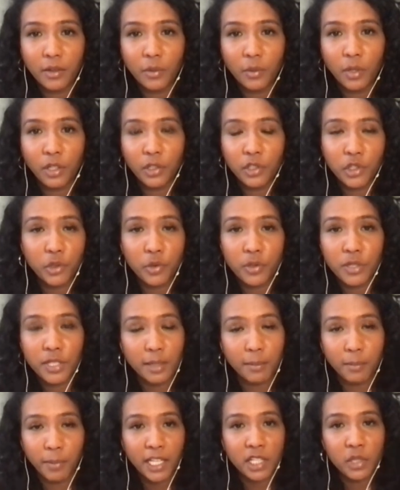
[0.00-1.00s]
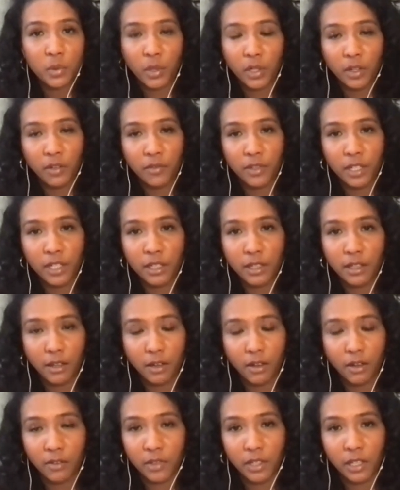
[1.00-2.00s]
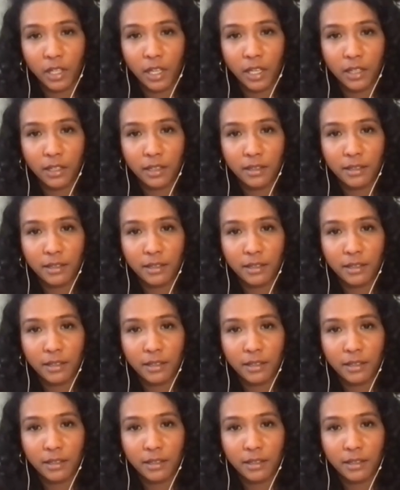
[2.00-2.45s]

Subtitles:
Well, choose the best one of the lot.